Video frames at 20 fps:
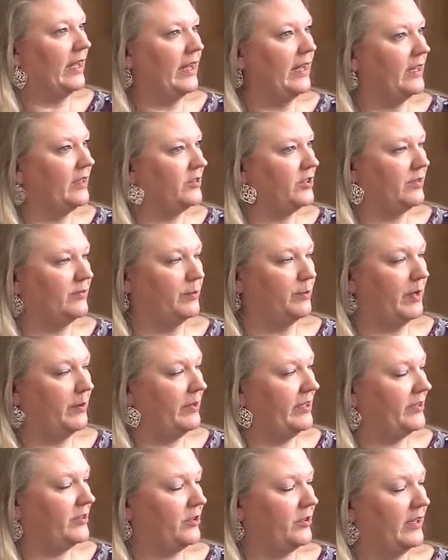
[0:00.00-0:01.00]
age, even
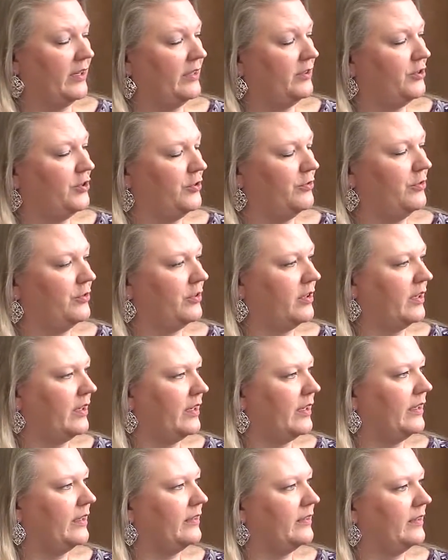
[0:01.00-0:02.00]
maybe starting in junior
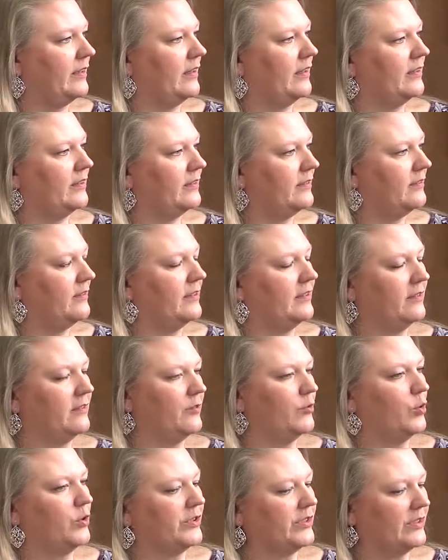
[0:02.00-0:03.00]
high and
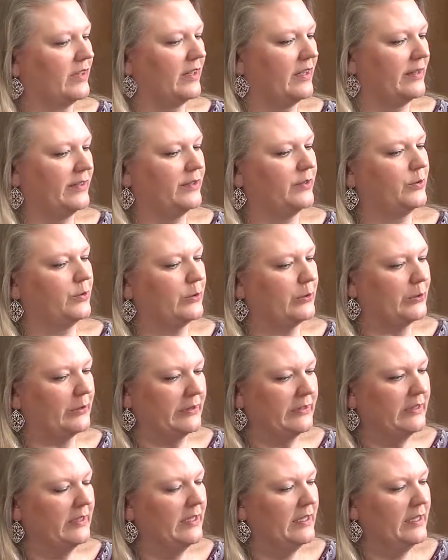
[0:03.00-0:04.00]
of course in high
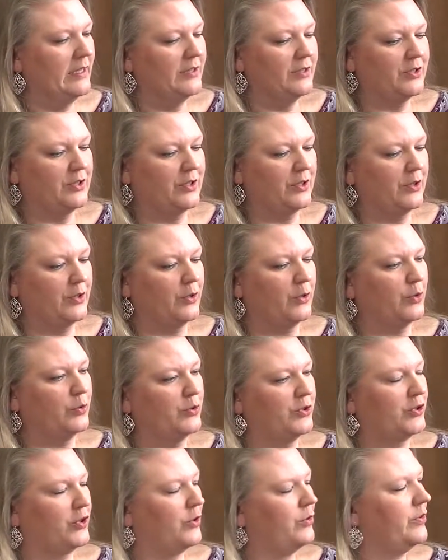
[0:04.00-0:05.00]
school, to
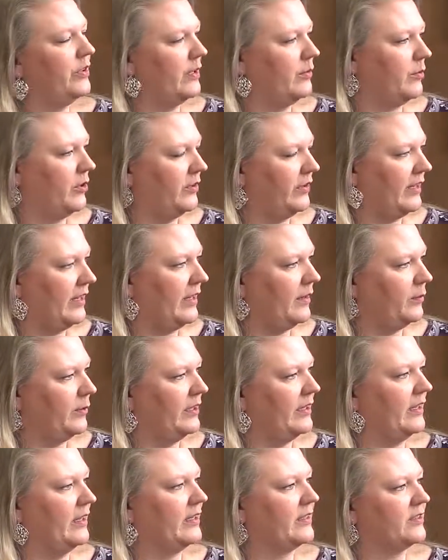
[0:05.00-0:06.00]
show them all that
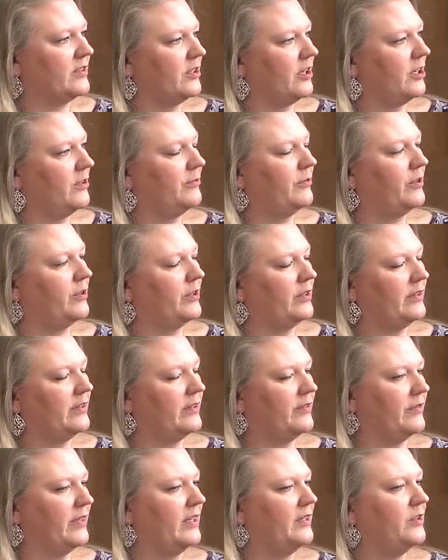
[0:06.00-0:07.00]
Abilene has to offer, and
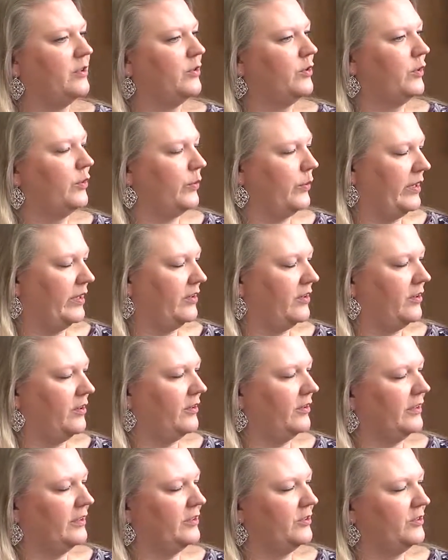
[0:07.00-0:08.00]
if they do go away to
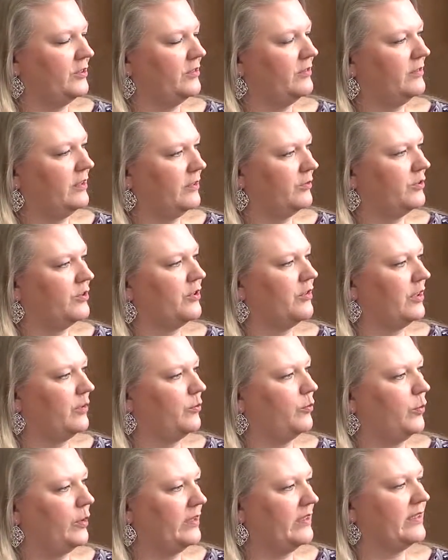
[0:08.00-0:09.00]
college, show
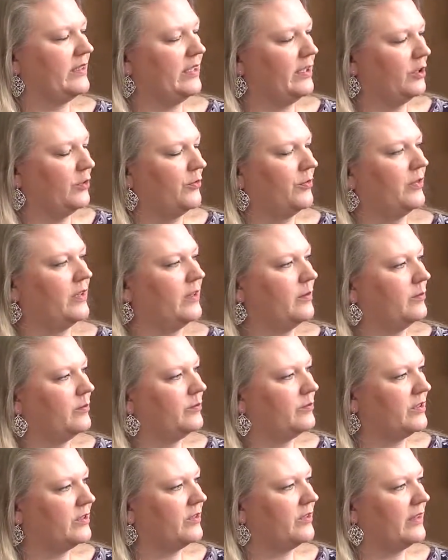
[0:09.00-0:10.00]
them what's here for
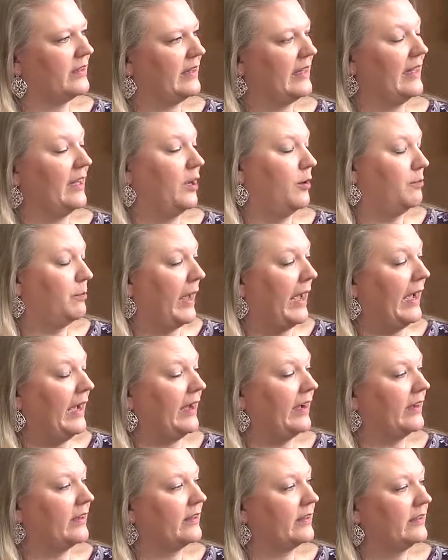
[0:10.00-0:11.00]
them so that they come
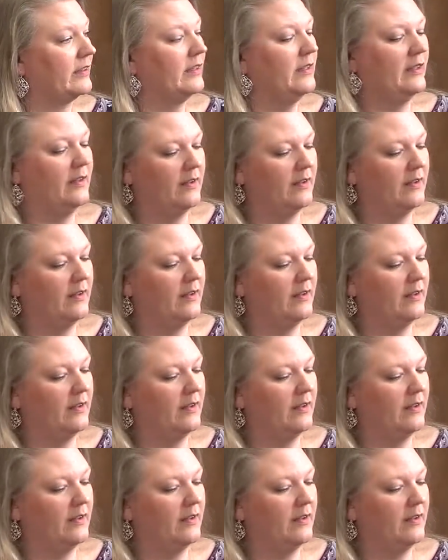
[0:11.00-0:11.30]
back.